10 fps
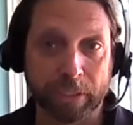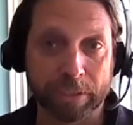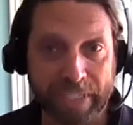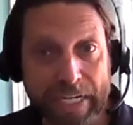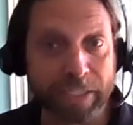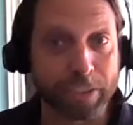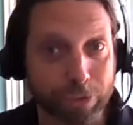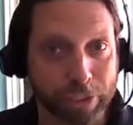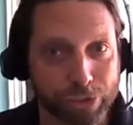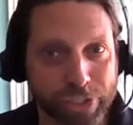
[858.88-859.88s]
data
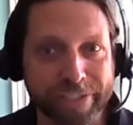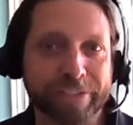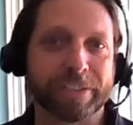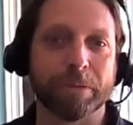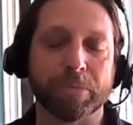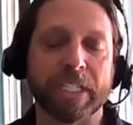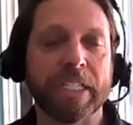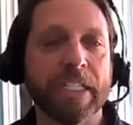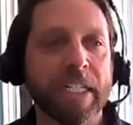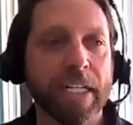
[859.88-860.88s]
crunching
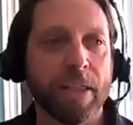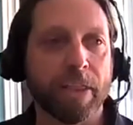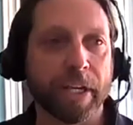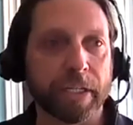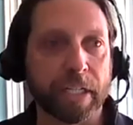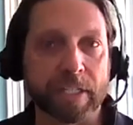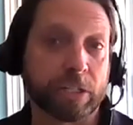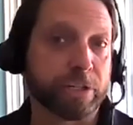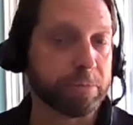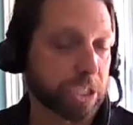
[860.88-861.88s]
company, that it's
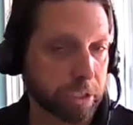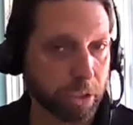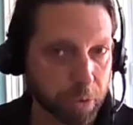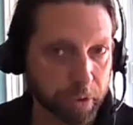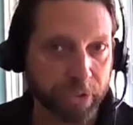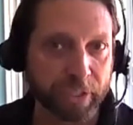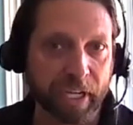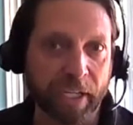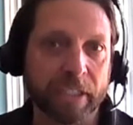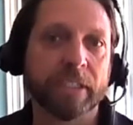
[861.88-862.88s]
actually much lower than
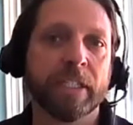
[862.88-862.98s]
that.